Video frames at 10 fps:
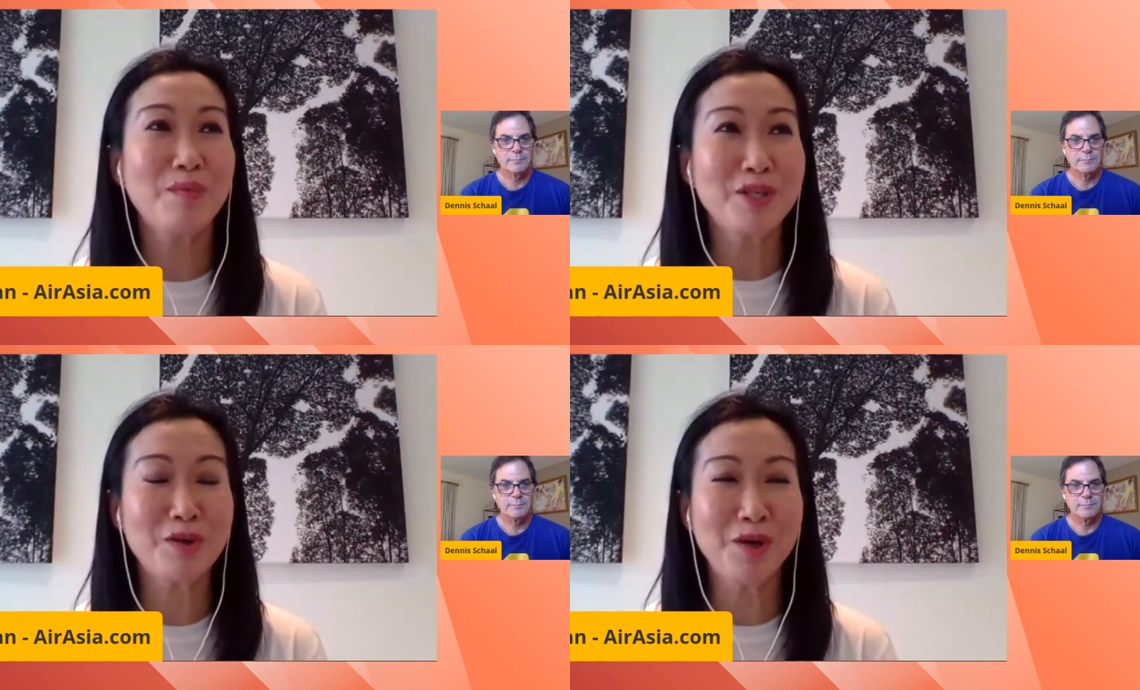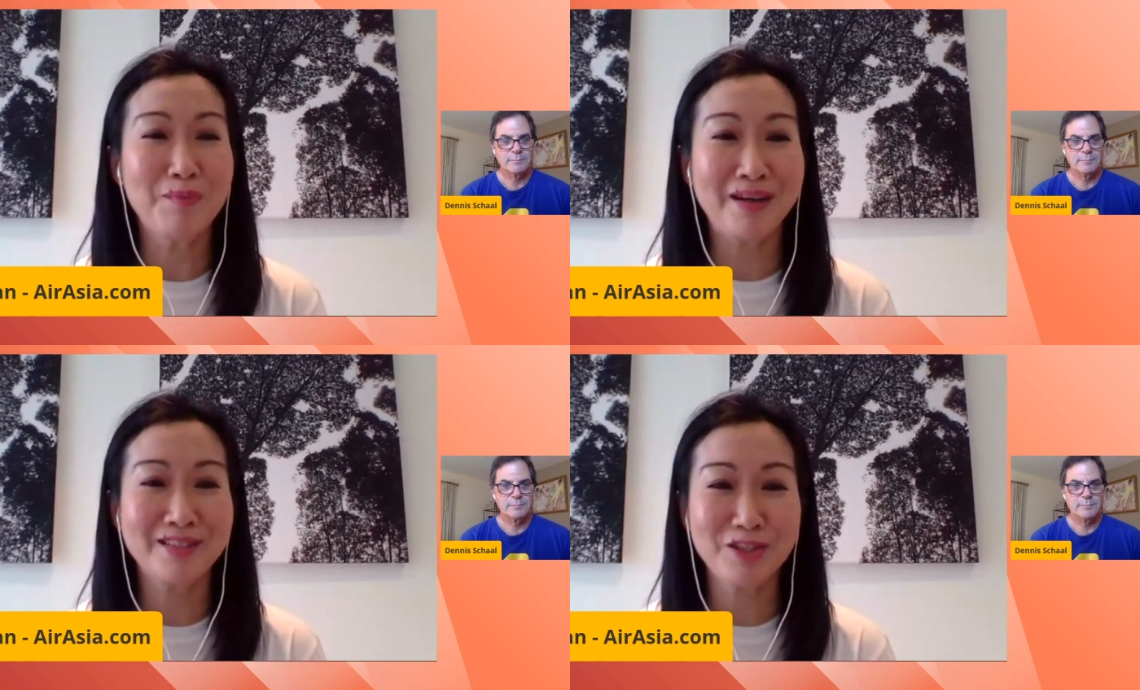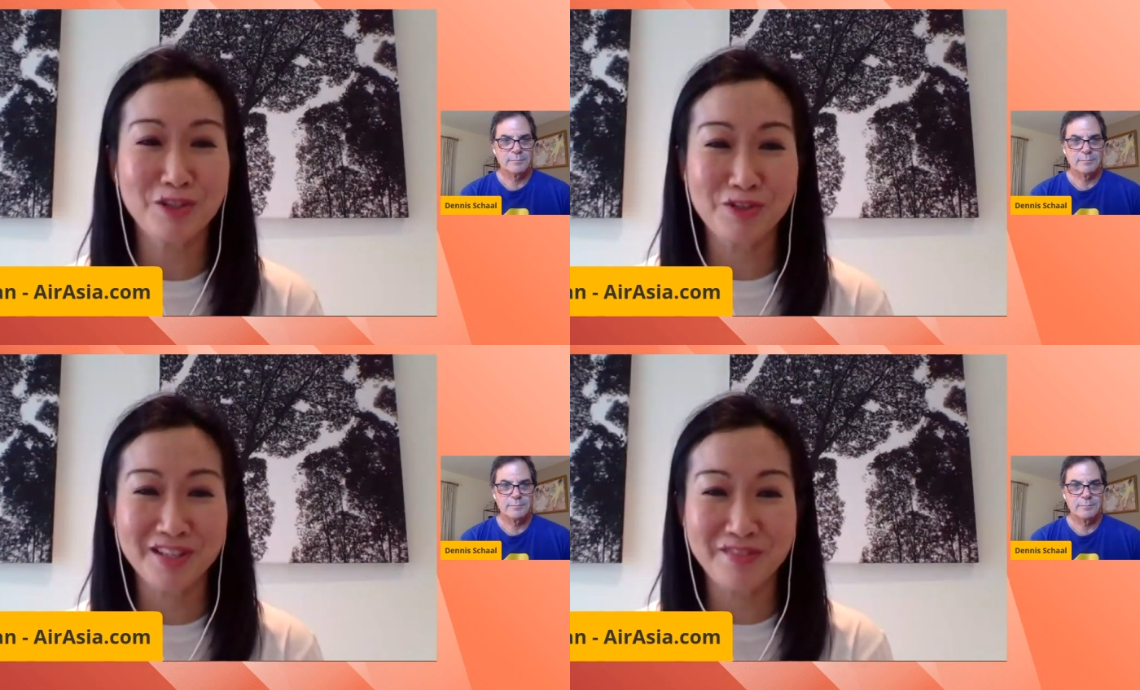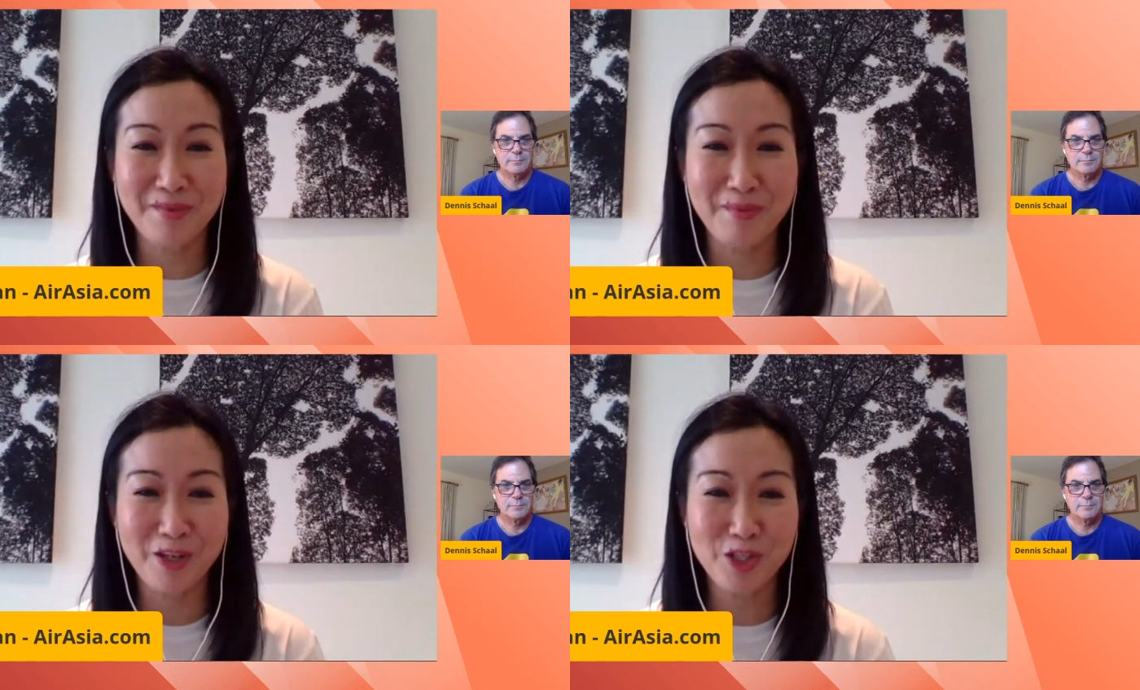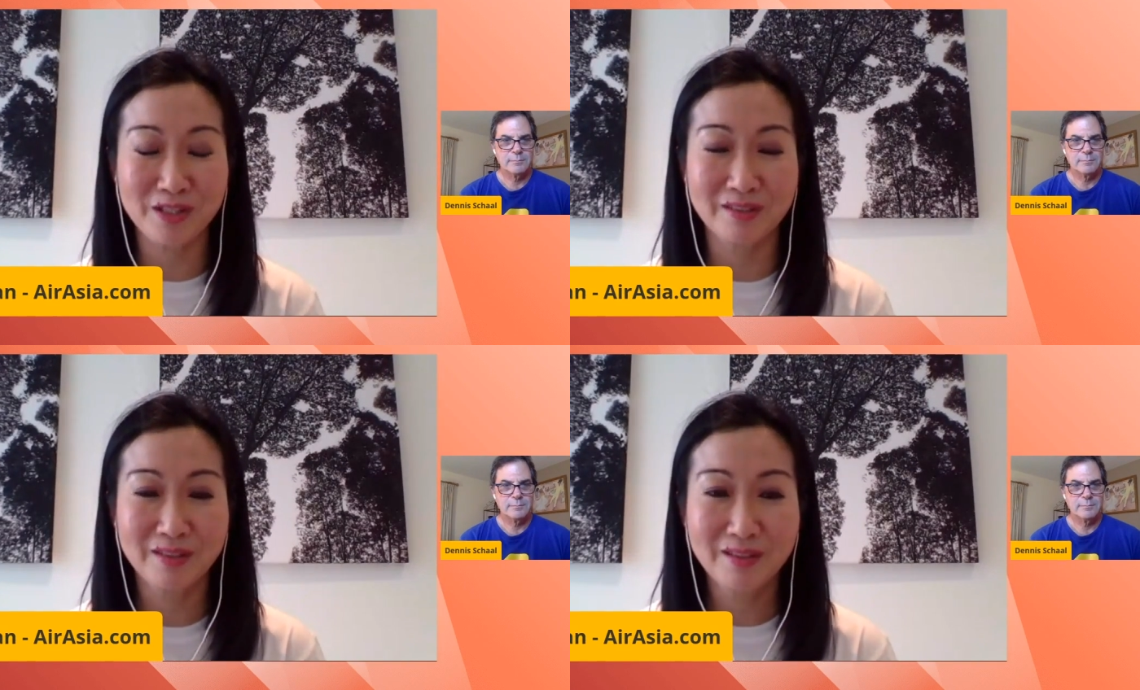Speaker 1: we talk about digital transformation,